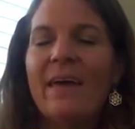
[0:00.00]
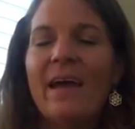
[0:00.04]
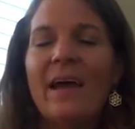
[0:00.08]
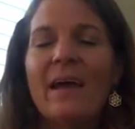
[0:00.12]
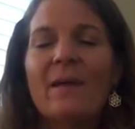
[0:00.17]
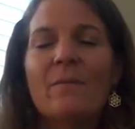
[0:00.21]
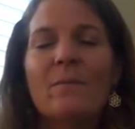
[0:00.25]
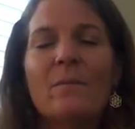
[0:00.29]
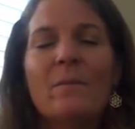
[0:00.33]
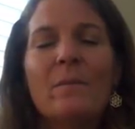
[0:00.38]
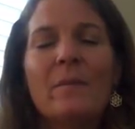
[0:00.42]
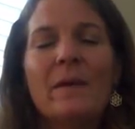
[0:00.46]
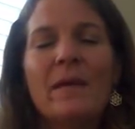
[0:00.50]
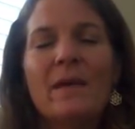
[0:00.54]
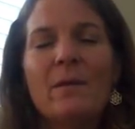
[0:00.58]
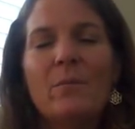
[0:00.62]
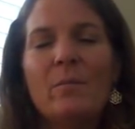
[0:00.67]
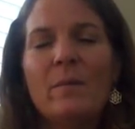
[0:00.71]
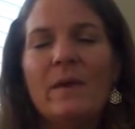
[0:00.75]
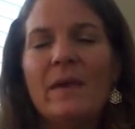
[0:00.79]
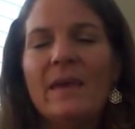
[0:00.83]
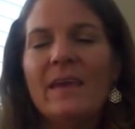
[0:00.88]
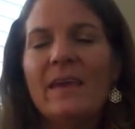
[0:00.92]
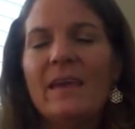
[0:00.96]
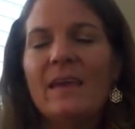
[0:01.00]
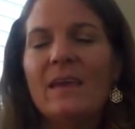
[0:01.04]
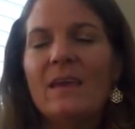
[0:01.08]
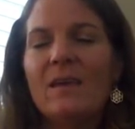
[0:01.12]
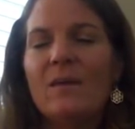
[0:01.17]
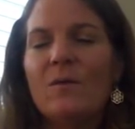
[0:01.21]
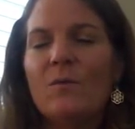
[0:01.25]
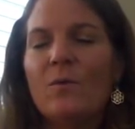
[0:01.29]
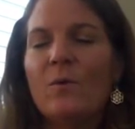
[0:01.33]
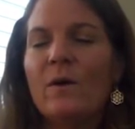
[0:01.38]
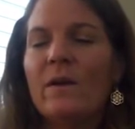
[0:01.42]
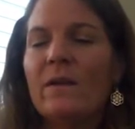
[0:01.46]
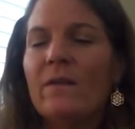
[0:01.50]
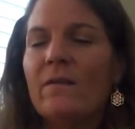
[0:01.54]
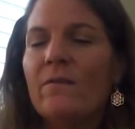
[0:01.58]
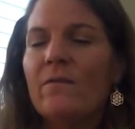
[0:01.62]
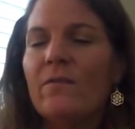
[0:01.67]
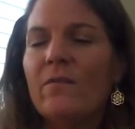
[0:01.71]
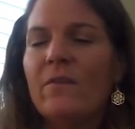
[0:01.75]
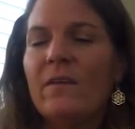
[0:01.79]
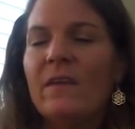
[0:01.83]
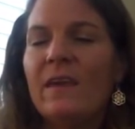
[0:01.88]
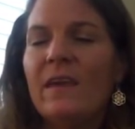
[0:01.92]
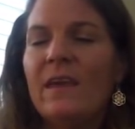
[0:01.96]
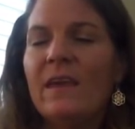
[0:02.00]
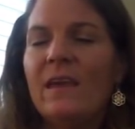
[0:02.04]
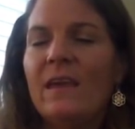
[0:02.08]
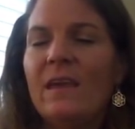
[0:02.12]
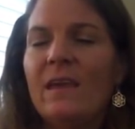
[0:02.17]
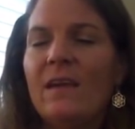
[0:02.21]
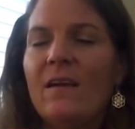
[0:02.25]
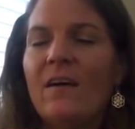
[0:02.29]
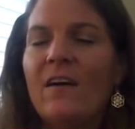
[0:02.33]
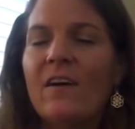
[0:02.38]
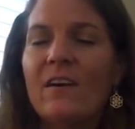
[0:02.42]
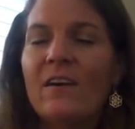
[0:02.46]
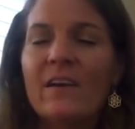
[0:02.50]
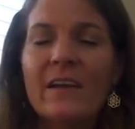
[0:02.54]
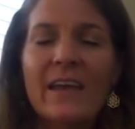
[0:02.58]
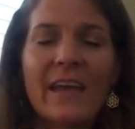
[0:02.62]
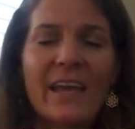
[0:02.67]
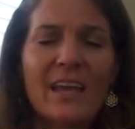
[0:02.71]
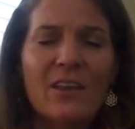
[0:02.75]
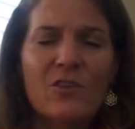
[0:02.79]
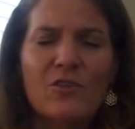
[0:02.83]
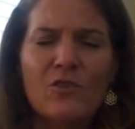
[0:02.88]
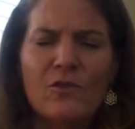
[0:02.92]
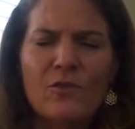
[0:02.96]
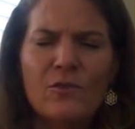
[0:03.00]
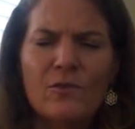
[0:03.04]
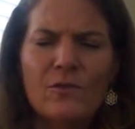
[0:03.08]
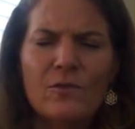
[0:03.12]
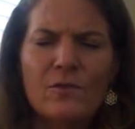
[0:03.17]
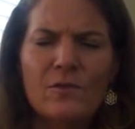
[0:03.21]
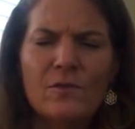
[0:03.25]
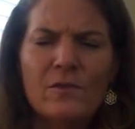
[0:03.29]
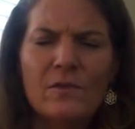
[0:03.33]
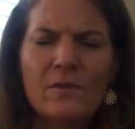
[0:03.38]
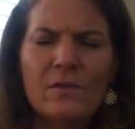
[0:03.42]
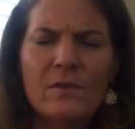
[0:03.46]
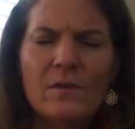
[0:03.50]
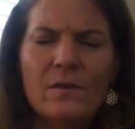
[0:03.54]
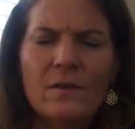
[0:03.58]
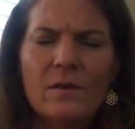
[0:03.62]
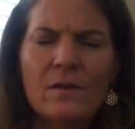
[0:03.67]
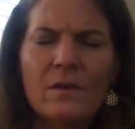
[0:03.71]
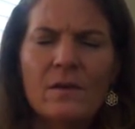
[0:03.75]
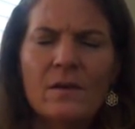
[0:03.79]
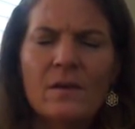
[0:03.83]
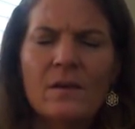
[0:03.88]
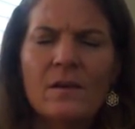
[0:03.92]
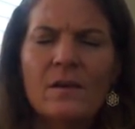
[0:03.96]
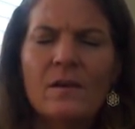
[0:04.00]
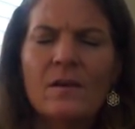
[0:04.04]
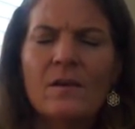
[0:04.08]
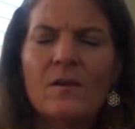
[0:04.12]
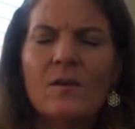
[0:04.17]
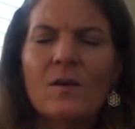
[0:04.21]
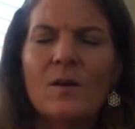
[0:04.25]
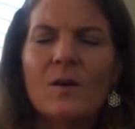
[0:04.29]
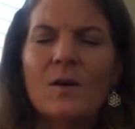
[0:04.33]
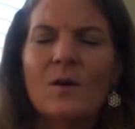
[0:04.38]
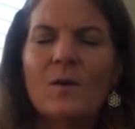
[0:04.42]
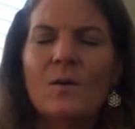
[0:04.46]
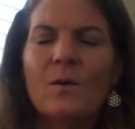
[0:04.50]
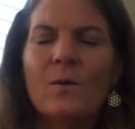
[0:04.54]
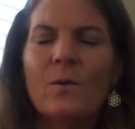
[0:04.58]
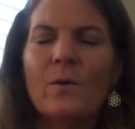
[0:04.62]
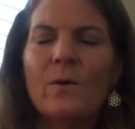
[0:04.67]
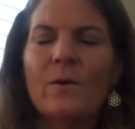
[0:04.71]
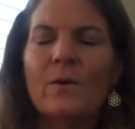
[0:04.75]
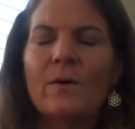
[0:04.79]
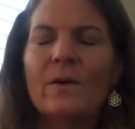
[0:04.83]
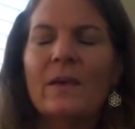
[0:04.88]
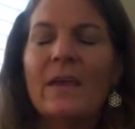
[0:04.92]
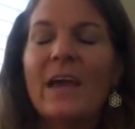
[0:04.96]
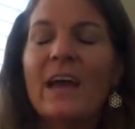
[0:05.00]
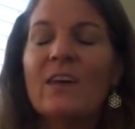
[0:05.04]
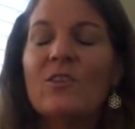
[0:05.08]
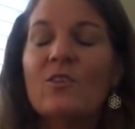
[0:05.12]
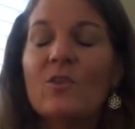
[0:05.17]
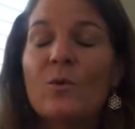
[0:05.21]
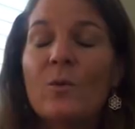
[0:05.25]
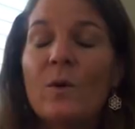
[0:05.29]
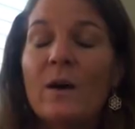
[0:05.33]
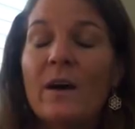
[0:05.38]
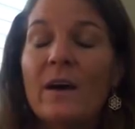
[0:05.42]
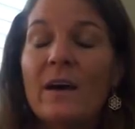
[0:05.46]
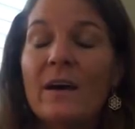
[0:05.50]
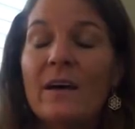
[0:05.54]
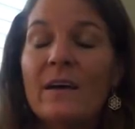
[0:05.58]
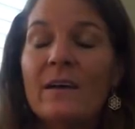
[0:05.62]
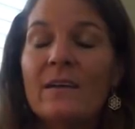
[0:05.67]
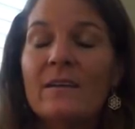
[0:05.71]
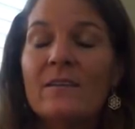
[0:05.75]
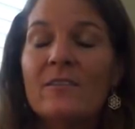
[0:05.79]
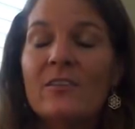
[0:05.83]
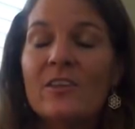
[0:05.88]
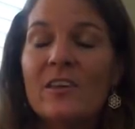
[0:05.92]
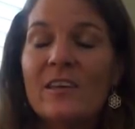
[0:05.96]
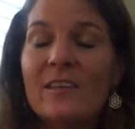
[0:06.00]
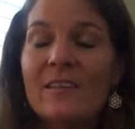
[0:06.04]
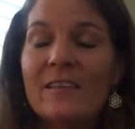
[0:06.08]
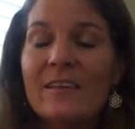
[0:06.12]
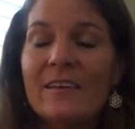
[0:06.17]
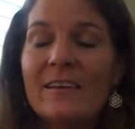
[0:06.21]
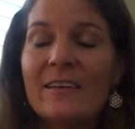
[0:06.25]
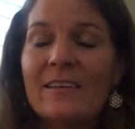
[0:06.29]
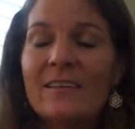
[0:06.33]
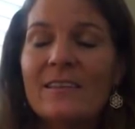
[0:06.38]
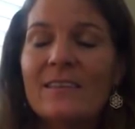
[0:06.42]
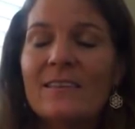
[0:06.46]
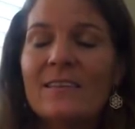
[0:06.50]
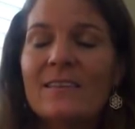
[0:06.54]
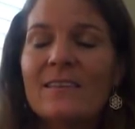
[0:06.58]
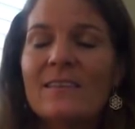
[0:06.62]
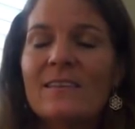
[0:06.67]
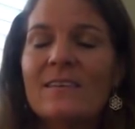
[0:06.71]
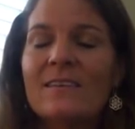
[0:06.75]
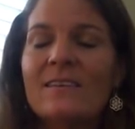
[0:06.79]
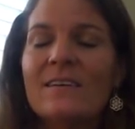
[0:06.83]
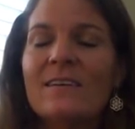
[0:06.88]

that may be one of the archangels, or Yeshua, Jesus,